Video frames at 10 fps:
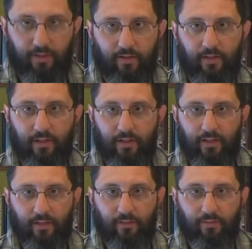but,
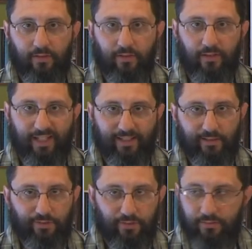you know,
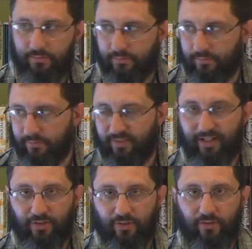English,
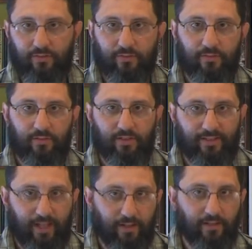French,
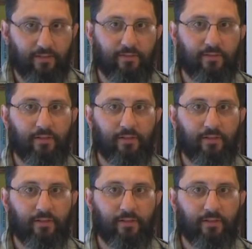Italian,